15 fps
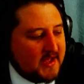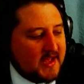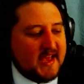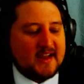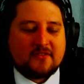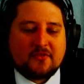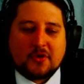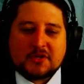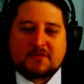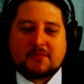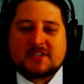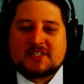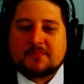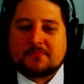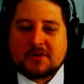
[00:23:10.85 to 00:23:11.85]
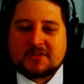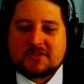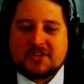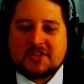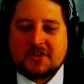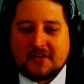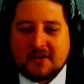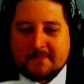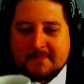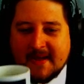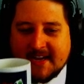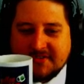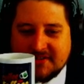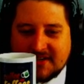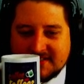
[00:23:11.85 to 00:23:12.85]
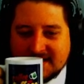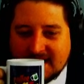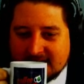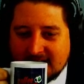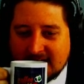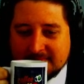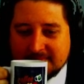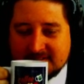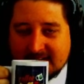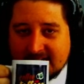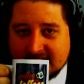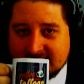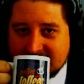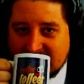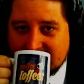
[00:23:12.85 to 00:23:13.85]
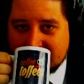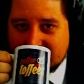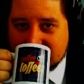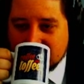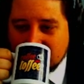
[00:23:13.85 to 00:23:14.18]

And of course, if you want to support the show, you can go to patreon.com slash Toffees